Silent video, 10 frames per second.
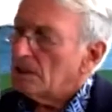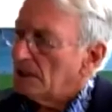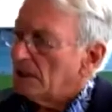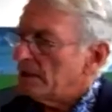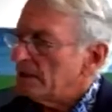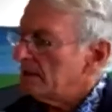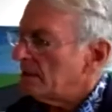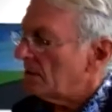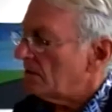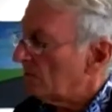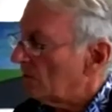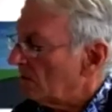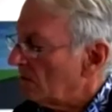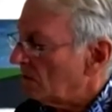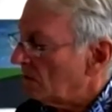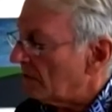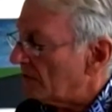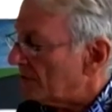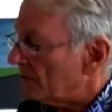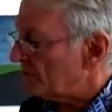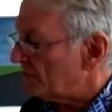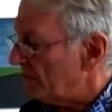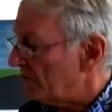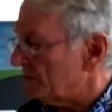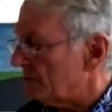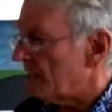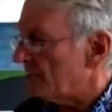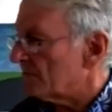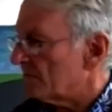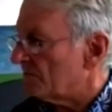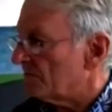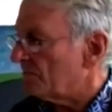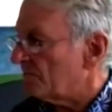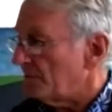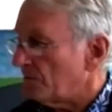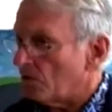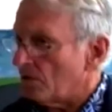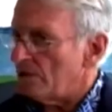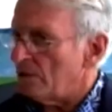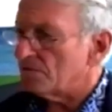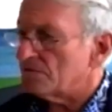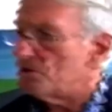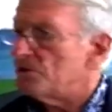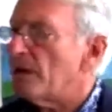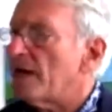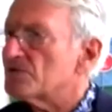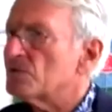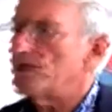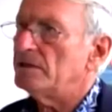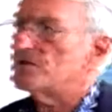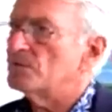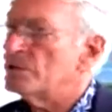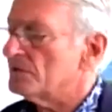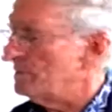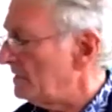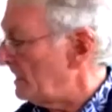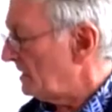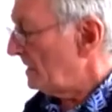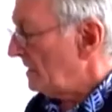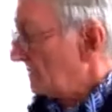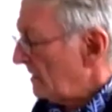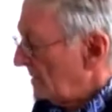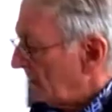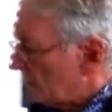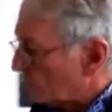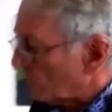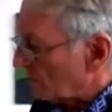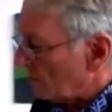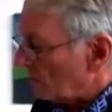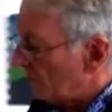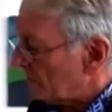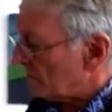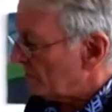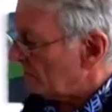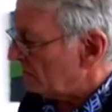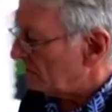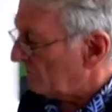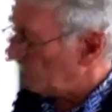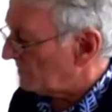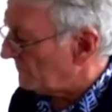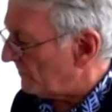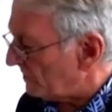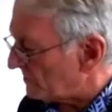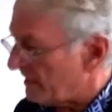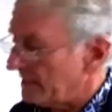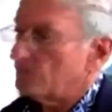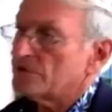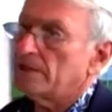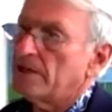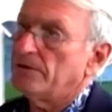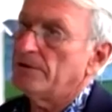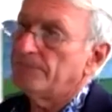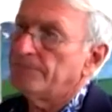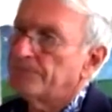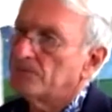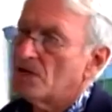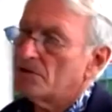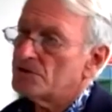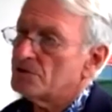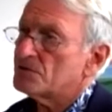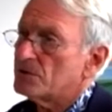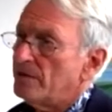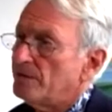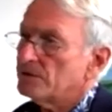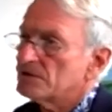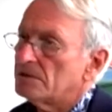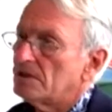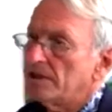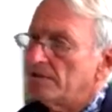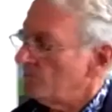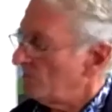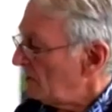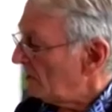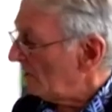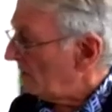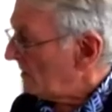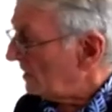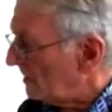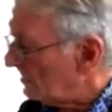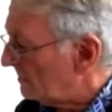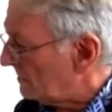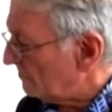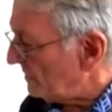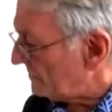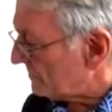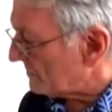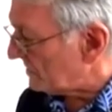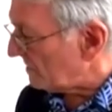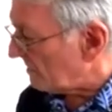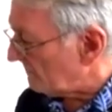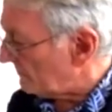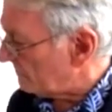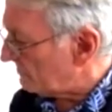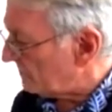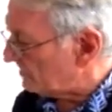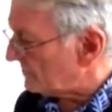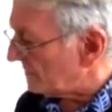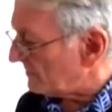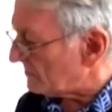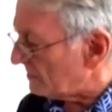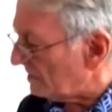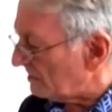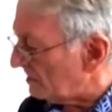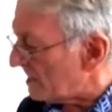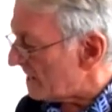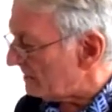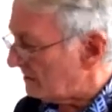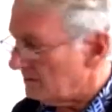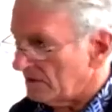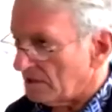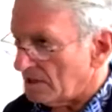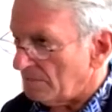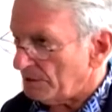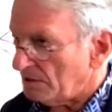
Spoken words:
And I saw this piece in the last 3 or 4 years, but she passed away just recently. And her work always was finished like it was leather. Now this is ceramic, it's clay. And the piece itself represents a lot: the cup,